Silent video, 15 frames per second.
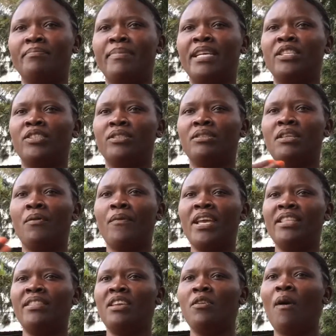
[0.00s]
but the
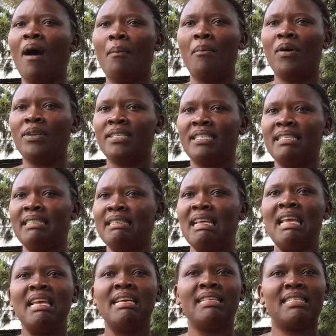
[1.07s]
way they go about it,
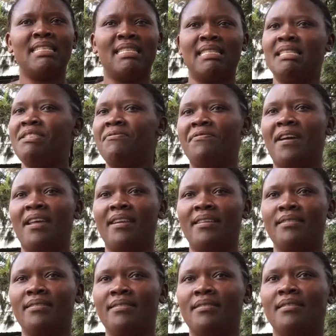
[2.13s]
it is different.